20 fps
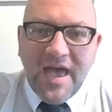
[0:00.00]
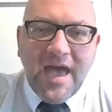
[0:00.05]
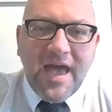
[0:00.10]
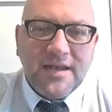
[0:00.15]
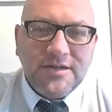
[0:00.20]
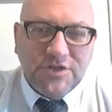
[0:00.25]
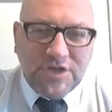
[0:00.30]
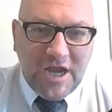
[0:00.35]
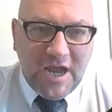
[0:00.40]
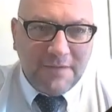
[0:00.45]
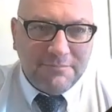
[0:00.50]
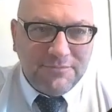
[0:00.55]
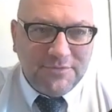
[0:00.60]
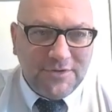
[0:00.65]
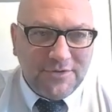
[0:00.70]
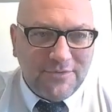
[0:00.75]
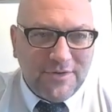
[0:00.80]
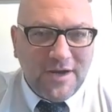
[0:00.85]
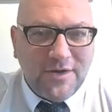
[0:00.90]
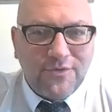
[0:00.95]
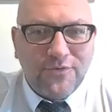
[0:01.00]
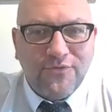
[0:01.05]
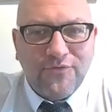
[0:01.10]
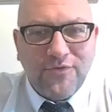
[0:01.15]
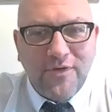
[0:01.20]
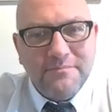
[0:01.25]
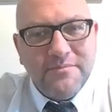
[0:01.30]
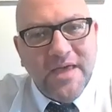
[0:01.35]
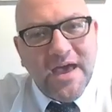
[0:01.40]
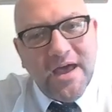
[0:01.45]
that chapter, right, or
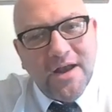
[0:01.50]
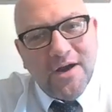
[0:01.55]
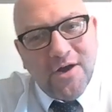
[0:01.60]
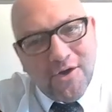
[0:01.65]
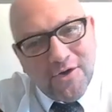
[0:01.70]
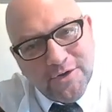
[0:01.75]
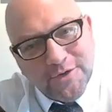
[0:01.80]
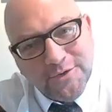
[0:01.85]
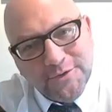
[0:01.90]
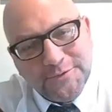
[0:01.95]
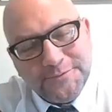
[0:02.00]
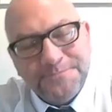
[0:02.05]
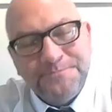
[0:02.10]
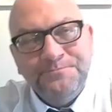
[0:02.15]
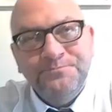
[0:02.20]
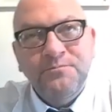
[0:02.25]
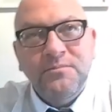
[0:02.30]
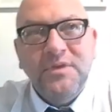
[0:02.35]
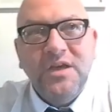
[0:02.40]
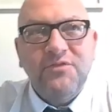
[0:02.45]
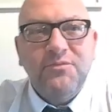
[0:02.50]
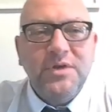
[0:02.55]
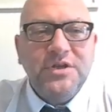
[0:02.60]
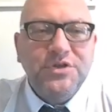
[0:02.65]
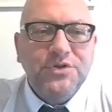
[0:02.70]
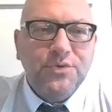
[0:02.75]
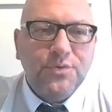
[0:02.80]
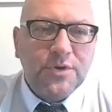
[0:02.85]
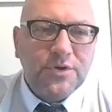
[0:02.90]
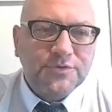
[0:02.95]
from that article, give me
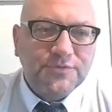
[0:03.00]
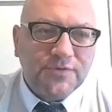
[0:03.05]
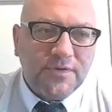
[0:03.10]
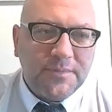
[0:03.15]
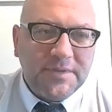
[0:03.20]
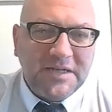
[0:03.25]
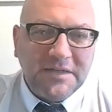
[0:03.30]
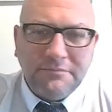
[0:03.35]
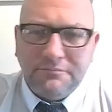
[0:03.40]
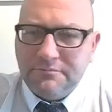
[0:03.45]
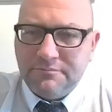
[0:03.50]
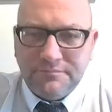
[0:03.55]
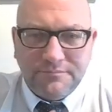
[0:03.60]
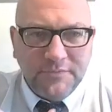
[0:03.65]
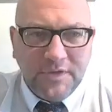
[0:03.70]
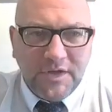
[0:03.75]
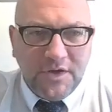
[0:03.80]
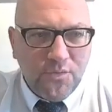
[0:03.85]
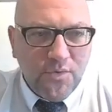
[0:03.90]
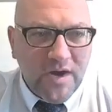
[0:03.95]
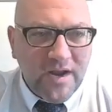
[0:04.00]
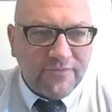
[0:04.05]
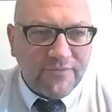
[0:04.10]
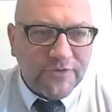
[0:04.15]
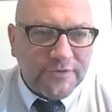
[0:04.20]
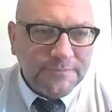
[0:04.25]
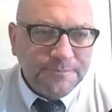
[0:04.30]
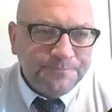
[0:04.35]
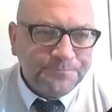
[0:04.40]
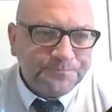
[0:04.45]
two quotes from it, and you know,
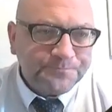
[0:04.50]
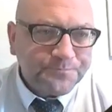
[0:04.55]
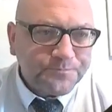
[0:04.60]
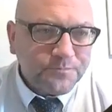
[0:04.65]
whatever